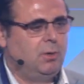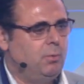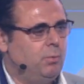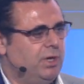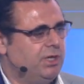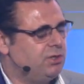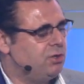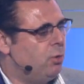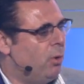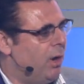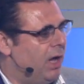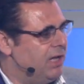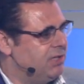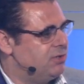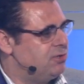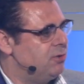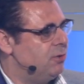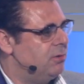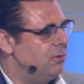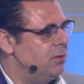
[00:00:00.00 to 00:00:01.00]
With
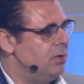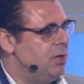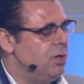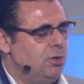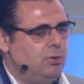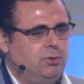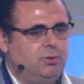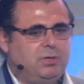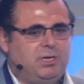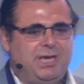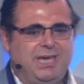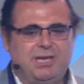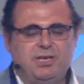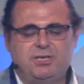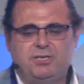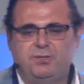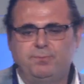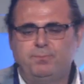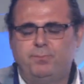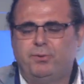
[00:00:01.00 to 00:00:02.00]
KuantSol, you can
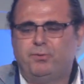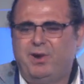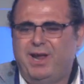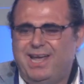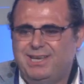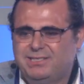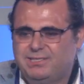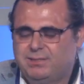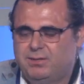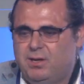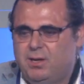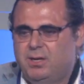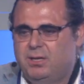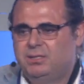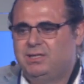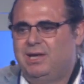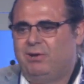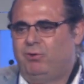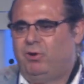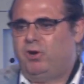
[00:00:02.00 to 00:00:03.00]
compress
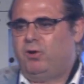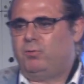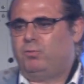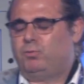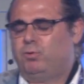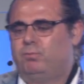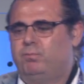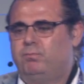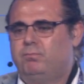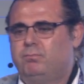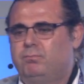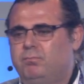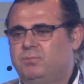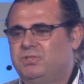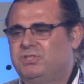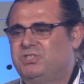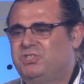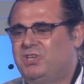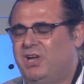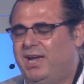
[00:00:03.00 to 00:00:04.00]
development
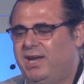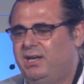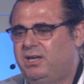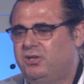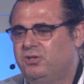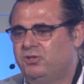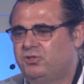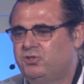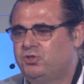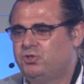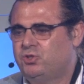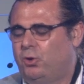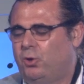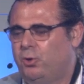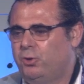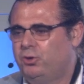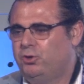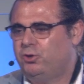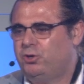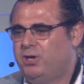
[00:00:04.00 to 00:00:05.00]
cycles
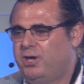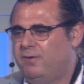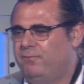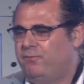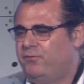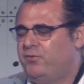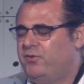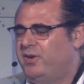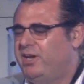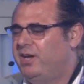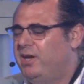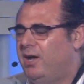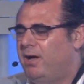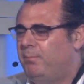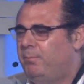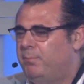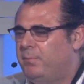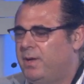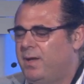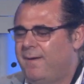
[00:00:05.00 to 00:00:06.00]
so you can free
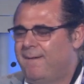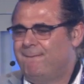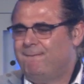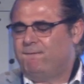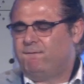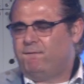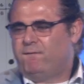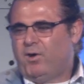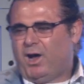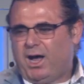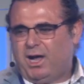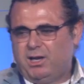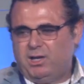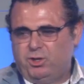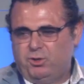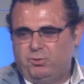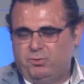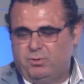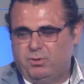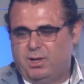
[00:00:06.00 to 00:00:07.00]
up
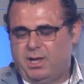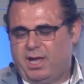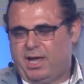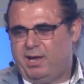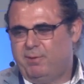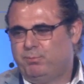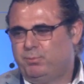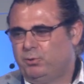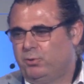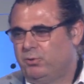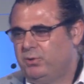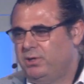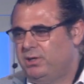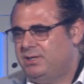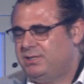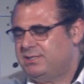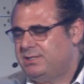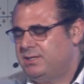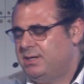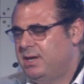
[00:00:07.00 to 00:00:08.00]
value,
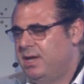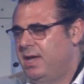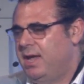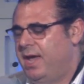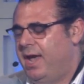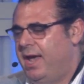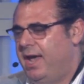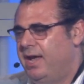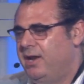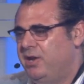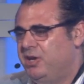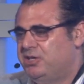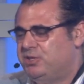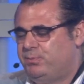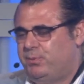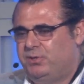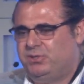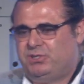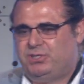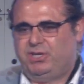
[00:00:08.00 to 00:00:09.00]
employees, and
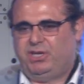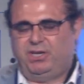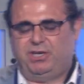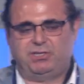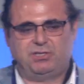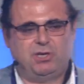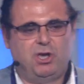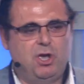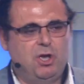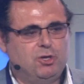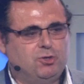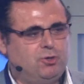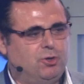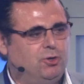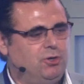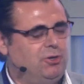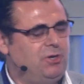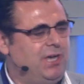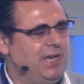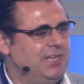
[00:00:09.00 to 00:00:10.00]
expertise so
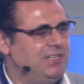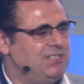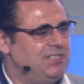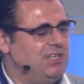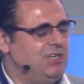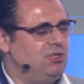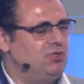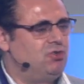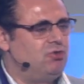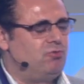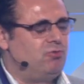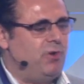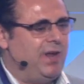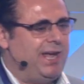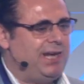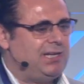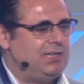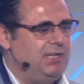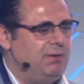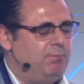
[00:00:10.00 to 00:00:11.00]
you can see
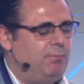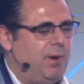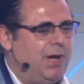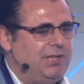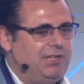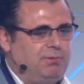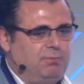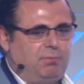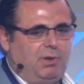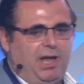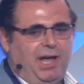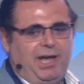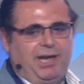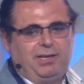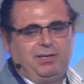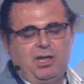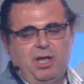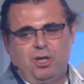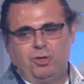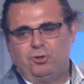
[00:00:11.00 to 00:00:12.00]
directly bottom line.